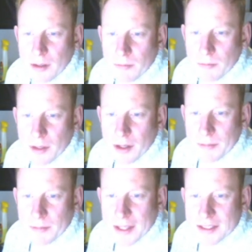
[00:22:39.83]
but I'm
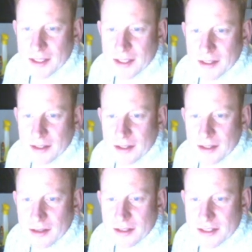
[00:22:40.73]
guessing that
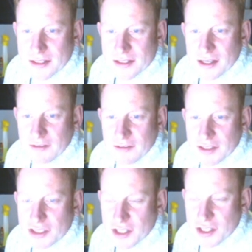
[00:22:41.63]
this is going to
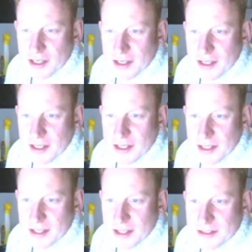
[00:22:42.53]
feature in
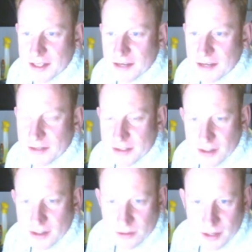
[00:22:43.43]
that series, so